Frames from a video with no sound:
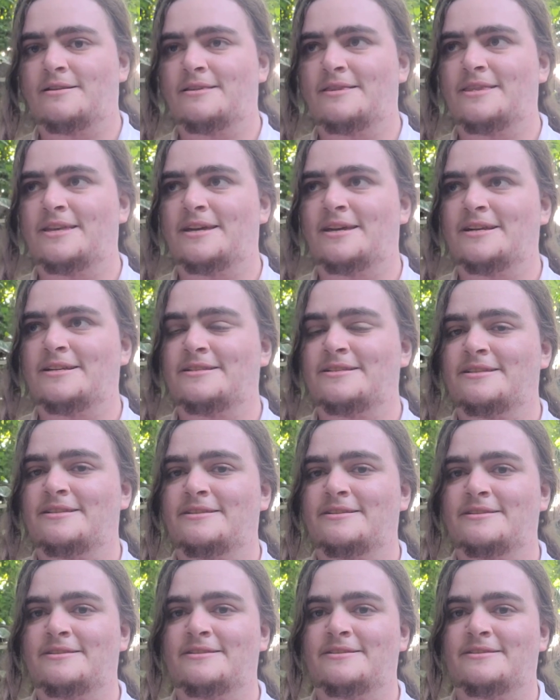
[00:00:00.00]
the
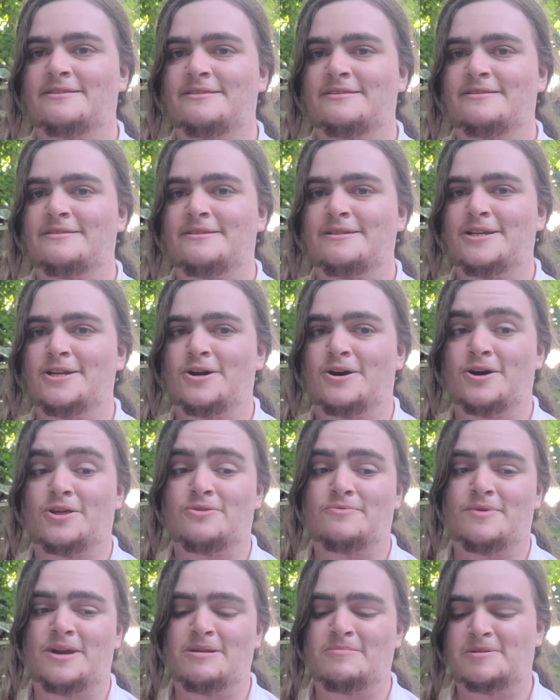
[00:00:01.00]
goth
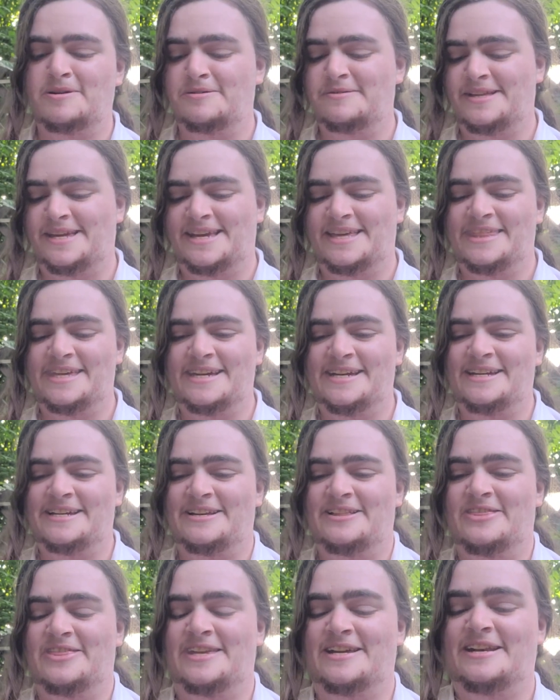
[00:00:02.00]
rainbow, like
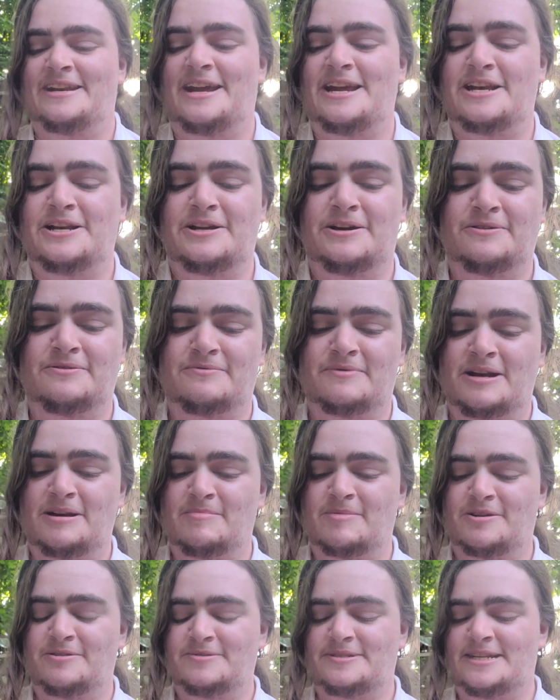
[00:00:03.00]
the Night Goat
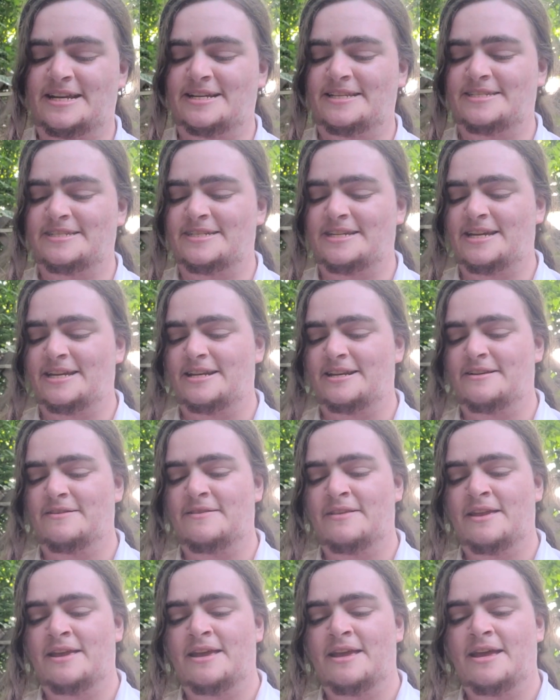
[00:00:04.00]
rainbow sets,
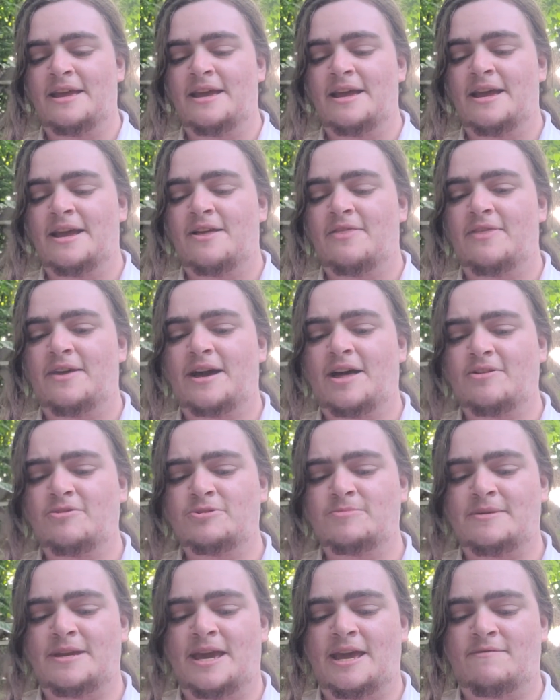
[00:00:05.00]
the colors
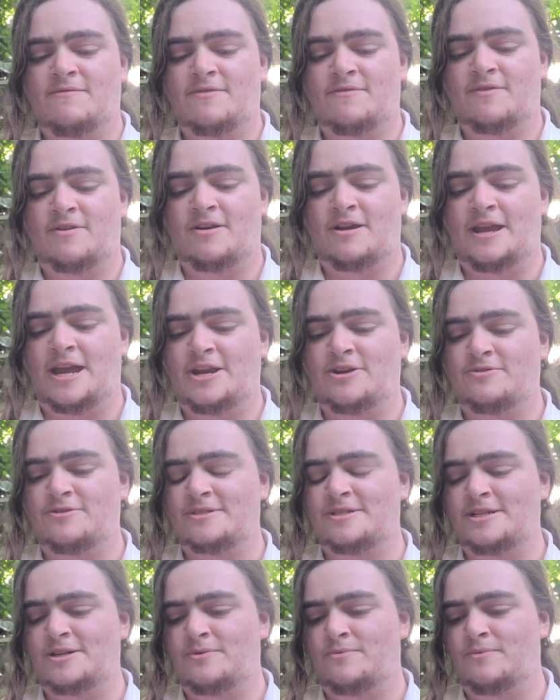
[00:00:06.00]
behave in very
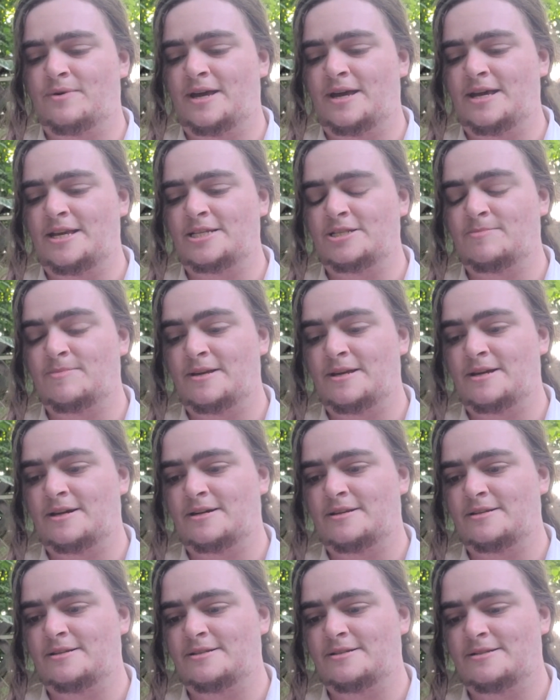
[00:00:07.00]
interesting ways
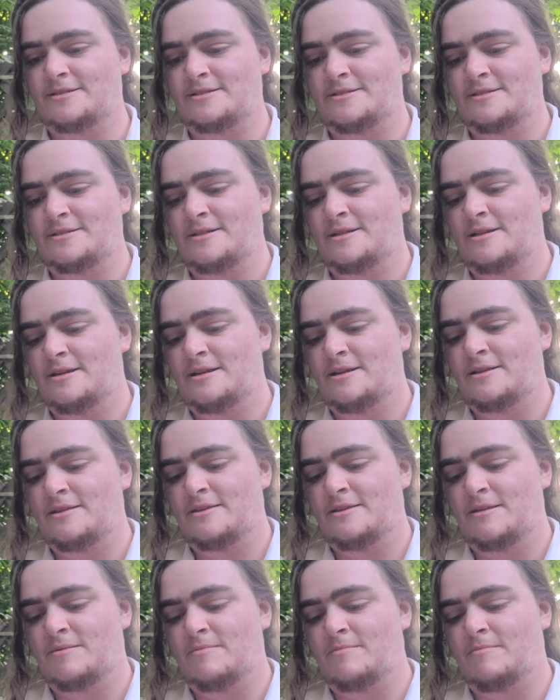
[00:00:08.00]
because
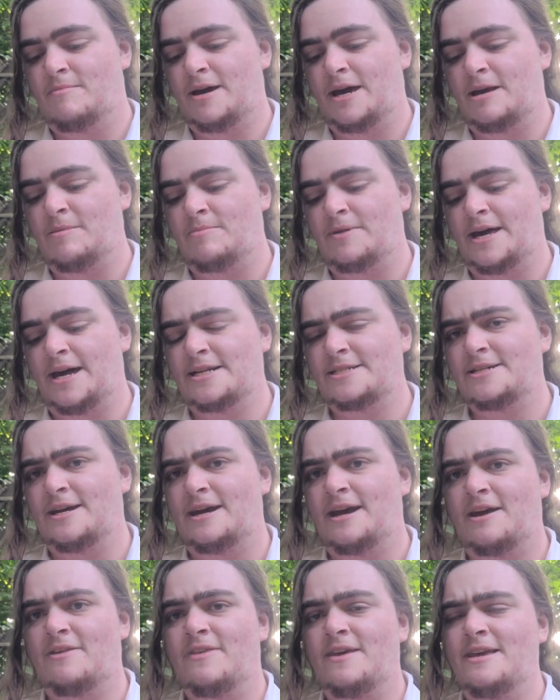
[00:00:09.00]
my black dye,
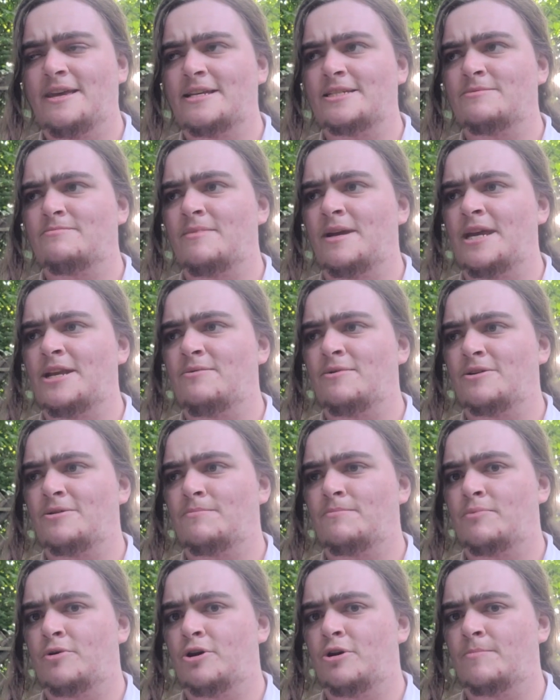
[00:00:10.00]
I think, is made with
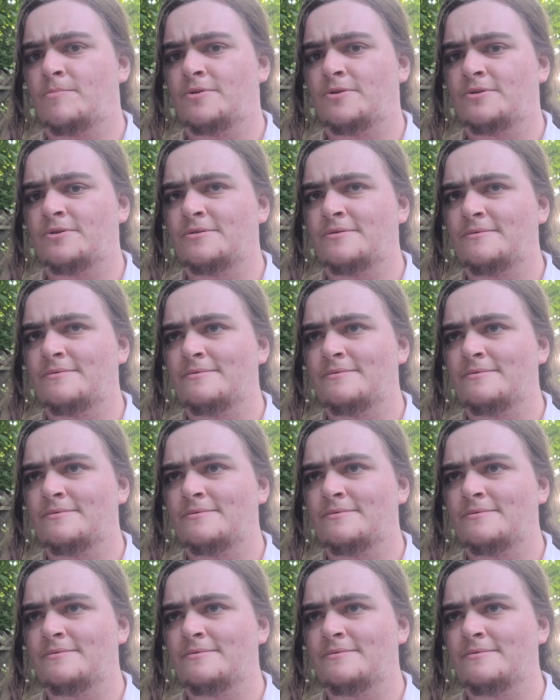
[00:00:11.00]
purple.